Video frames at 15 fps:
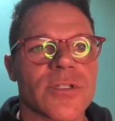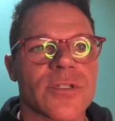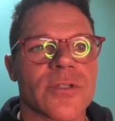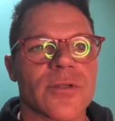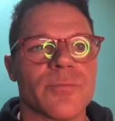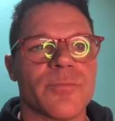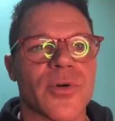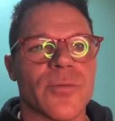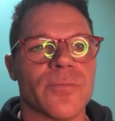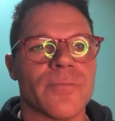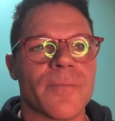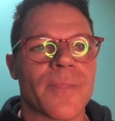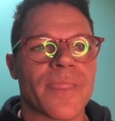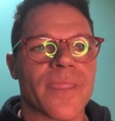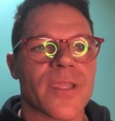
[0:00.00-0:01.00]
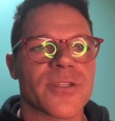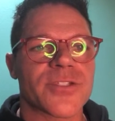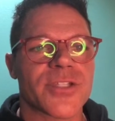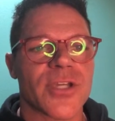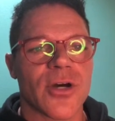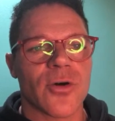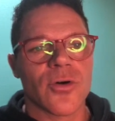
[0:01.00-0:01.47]
Boom.
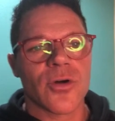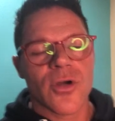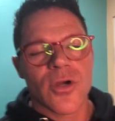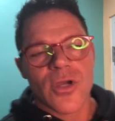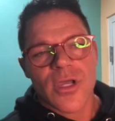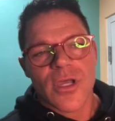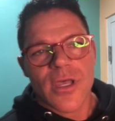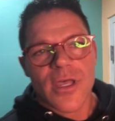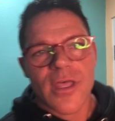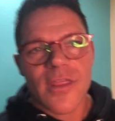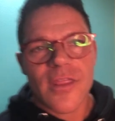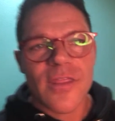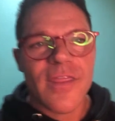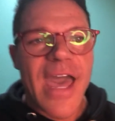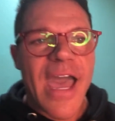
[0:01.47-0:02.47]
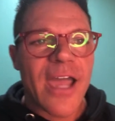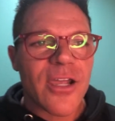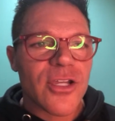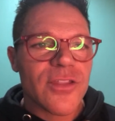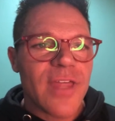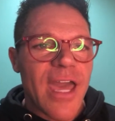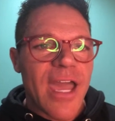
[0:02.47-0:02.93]
So
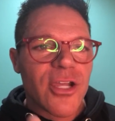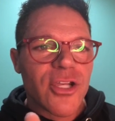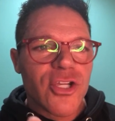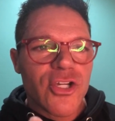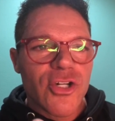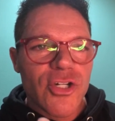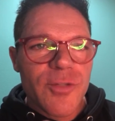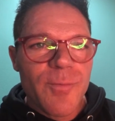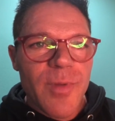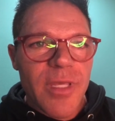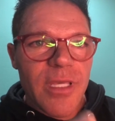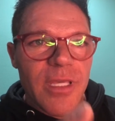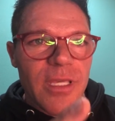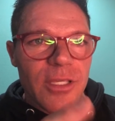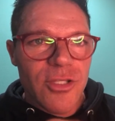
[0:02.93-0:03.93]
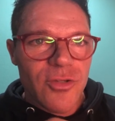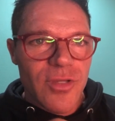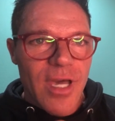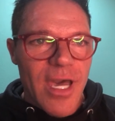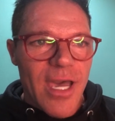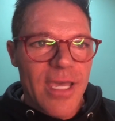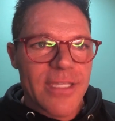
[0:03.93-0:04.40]
that could be, you
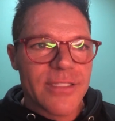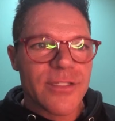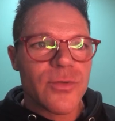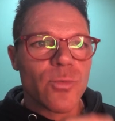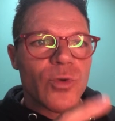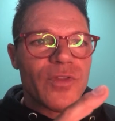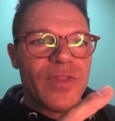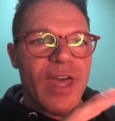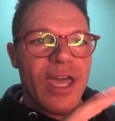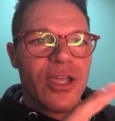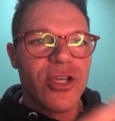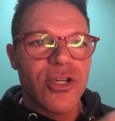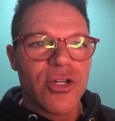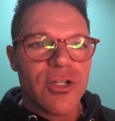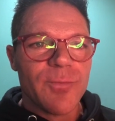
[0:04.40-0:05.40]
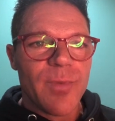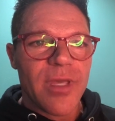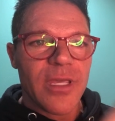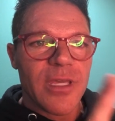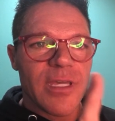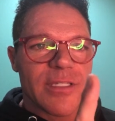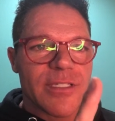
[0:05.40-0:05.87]
guys, what that could be
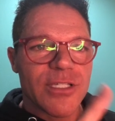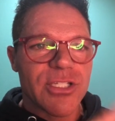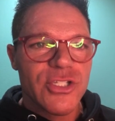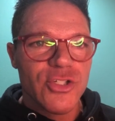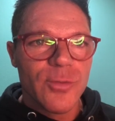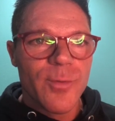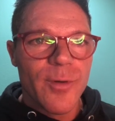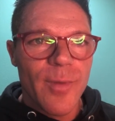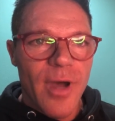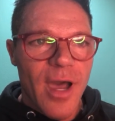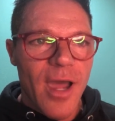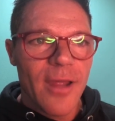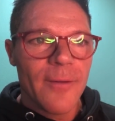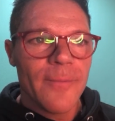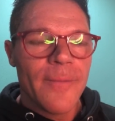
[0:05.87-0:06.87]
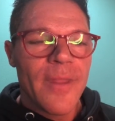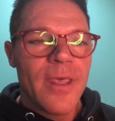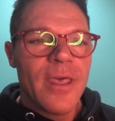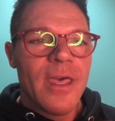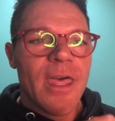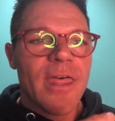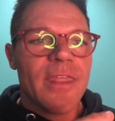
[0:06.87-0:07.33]
is a super bot
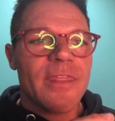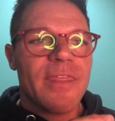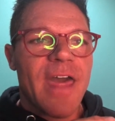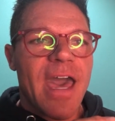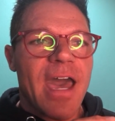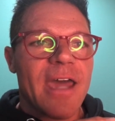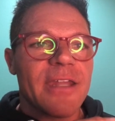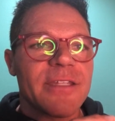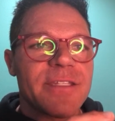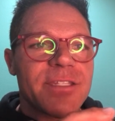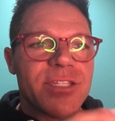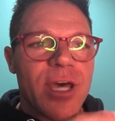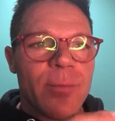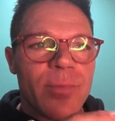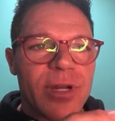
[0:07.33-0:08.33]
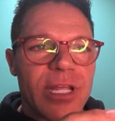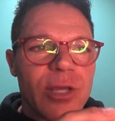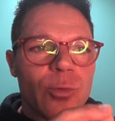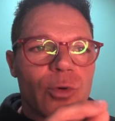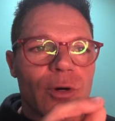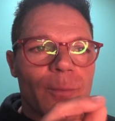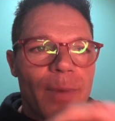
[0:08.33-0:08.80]
that somebody
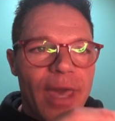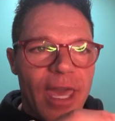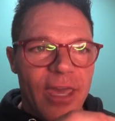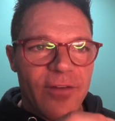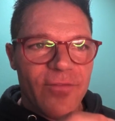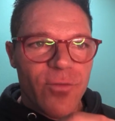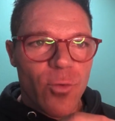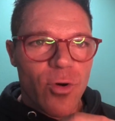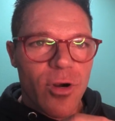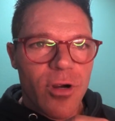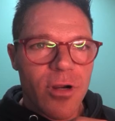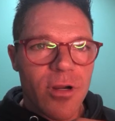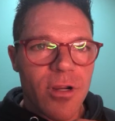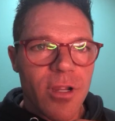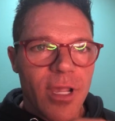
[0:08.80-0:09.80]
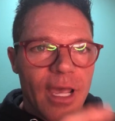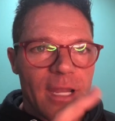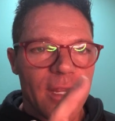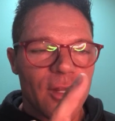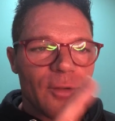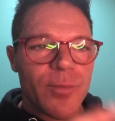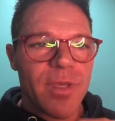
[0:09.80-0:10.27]
will pay for, and
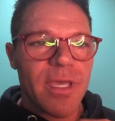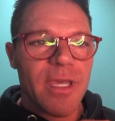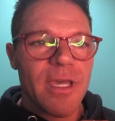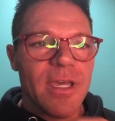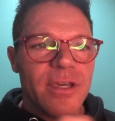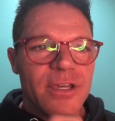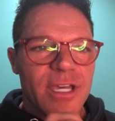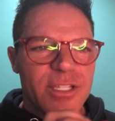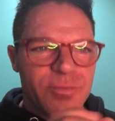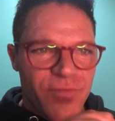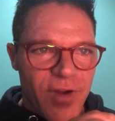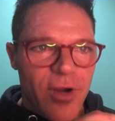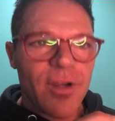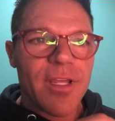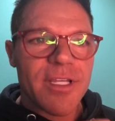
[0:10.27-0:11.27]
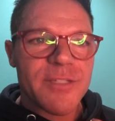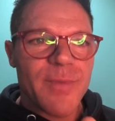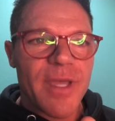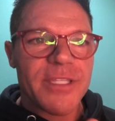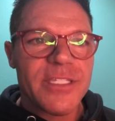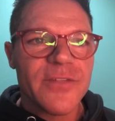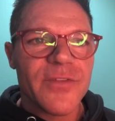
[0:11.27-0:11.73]
it's fairly
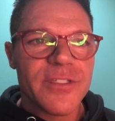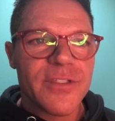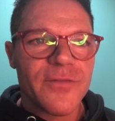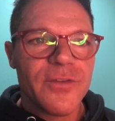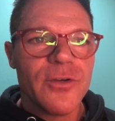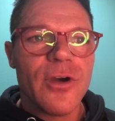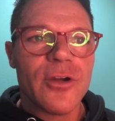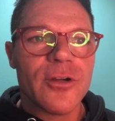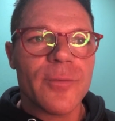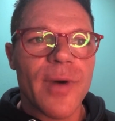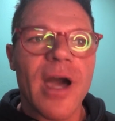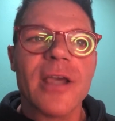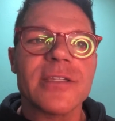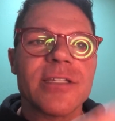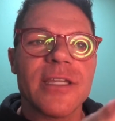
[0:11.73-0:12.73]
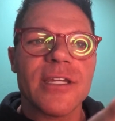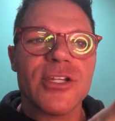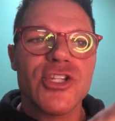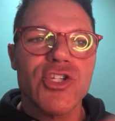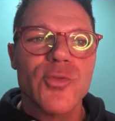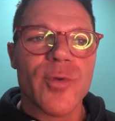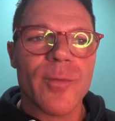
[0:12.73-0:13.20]
expensive. It's a few $100 to get a
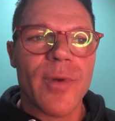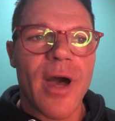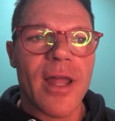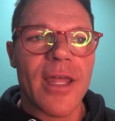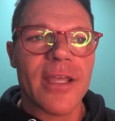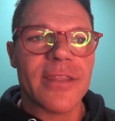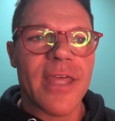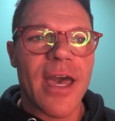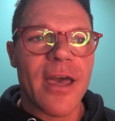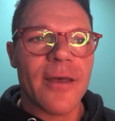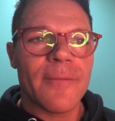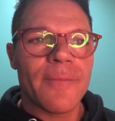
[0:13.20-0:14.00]
super bot like that.